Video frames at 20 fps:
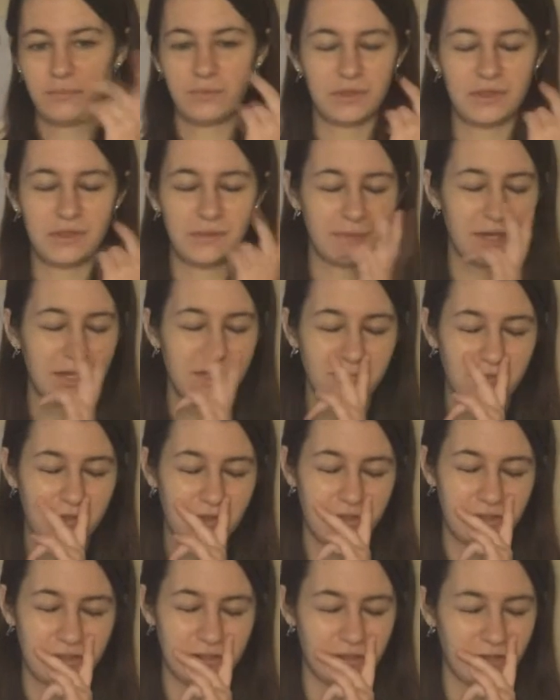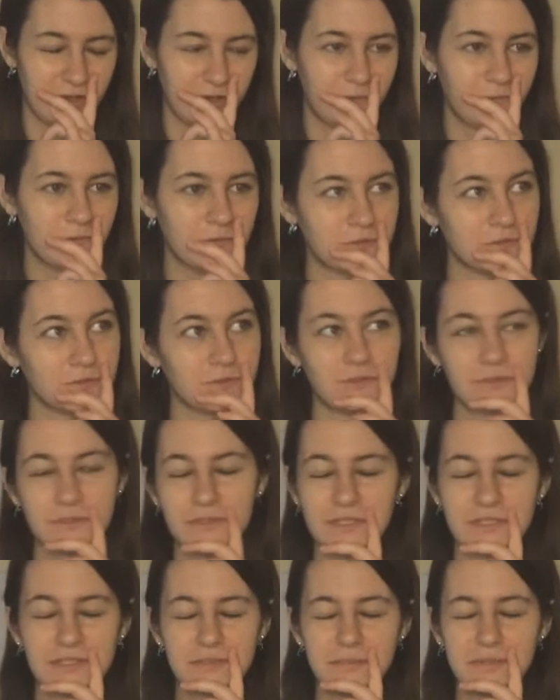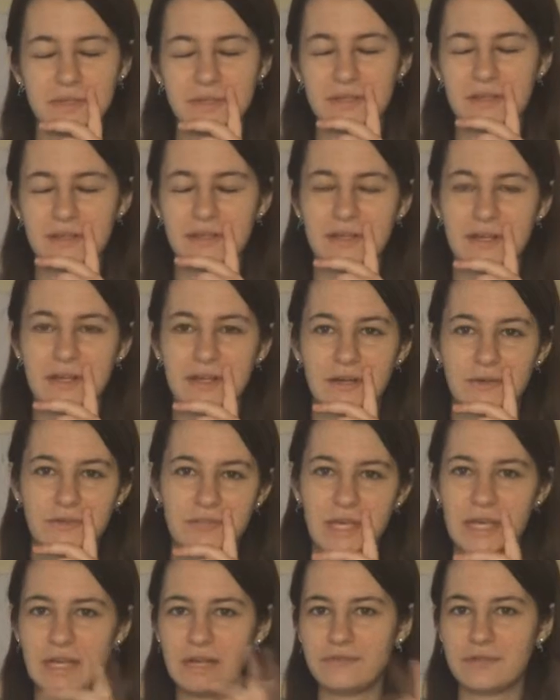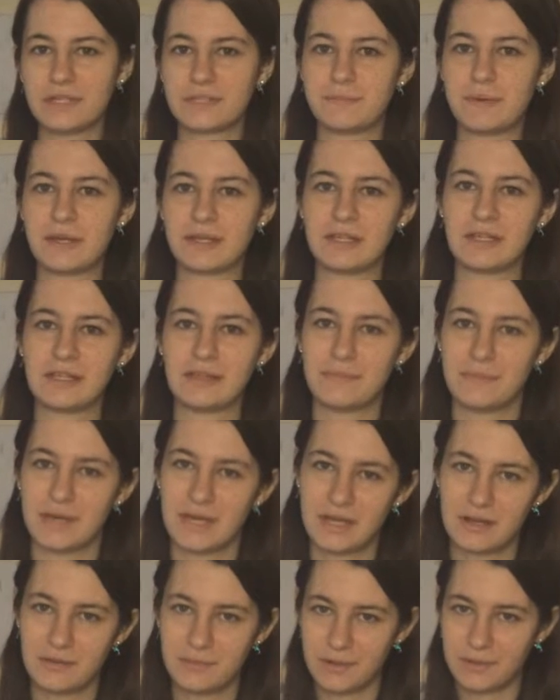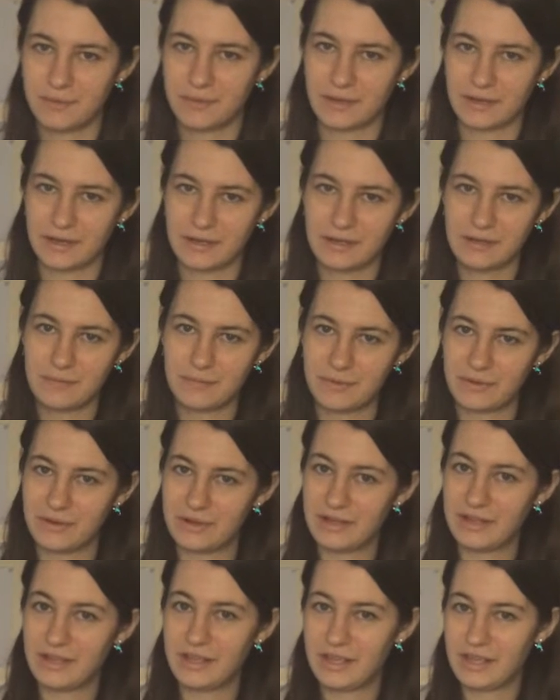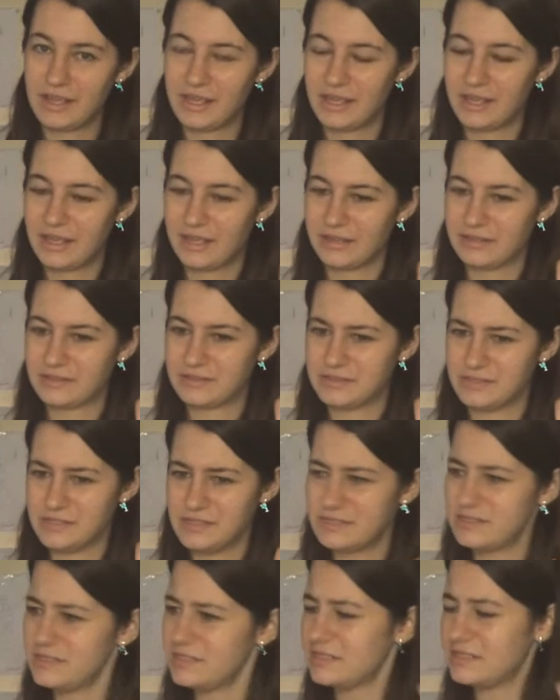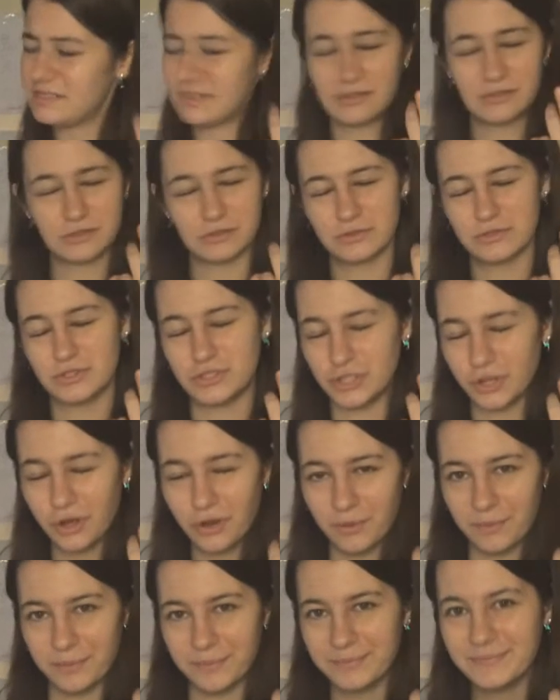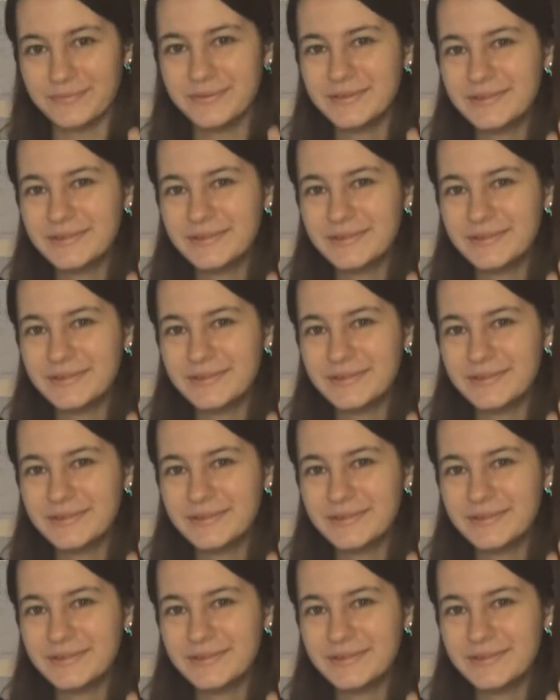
with the main villain, I was not expecting that. I was kind of expecting the mayor to be behind it, but Disney did a good job.